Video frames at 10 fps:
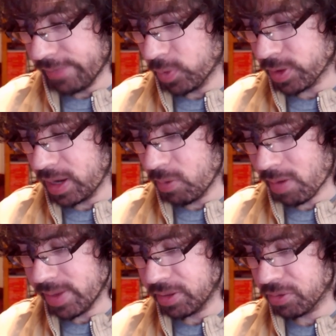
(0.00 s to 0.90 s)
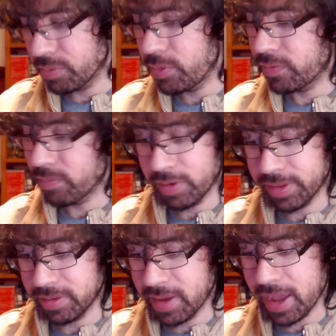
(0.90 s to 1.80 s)
At first, I didn't want to make it so removed from
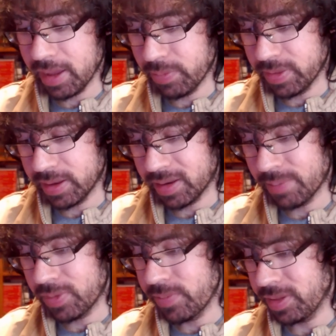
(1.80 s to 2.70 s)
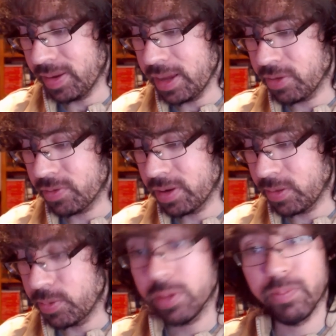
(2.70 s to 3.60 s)
present day, but that time period makes it easier to
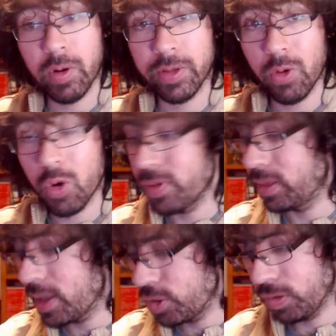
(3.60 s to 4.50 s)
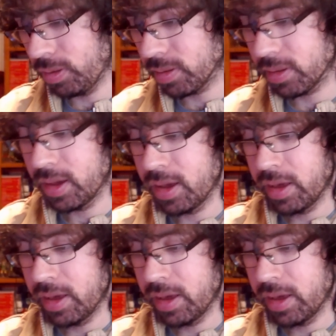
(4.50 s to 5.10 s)
include spirits and urban legends.